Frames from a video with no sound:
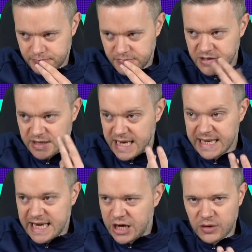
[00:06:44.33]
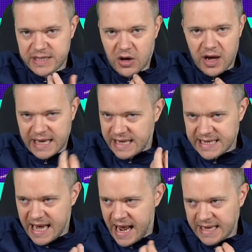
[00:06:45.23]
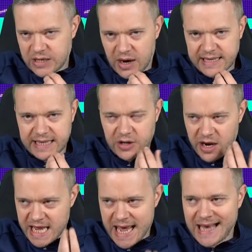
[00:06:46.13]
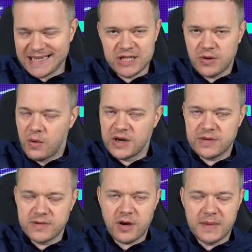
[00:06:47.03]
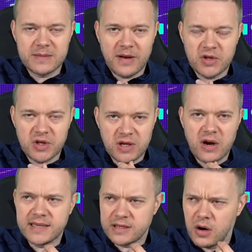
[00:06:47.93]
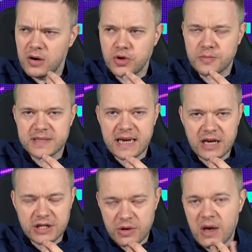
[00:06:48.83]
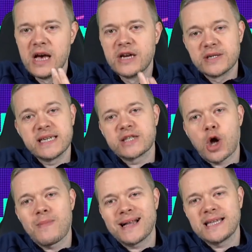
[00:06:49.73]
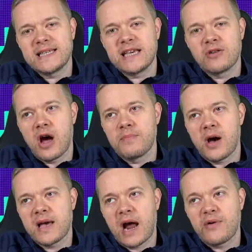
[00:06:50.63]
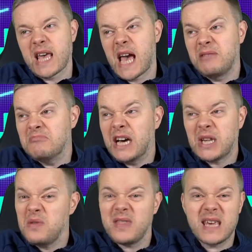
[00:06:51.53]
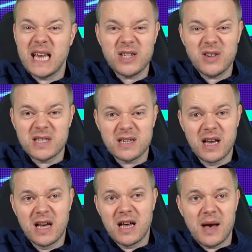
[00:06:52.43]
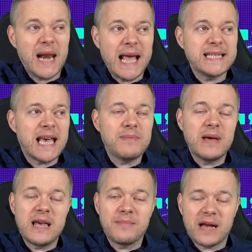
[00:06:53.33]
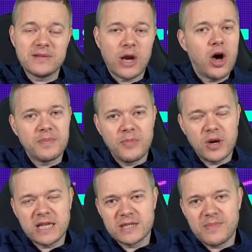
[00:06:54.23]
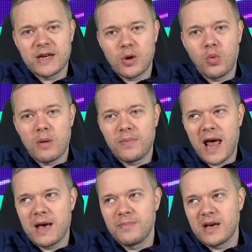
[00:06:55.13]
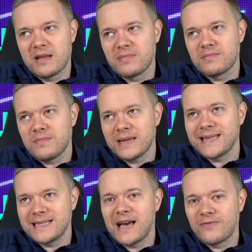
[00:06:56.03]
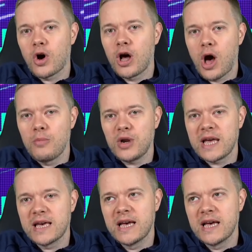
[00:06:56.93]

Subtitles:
is it a good signing? Is it an exciting signing? Yes. And do I wish he was coming to Manchester United? Oh, 100% I do. Does it stop Man City buying Harry Kane? I don't think it does. I mean, £88 million, a lot of money to spend on one player. But Man City have got a lot of money.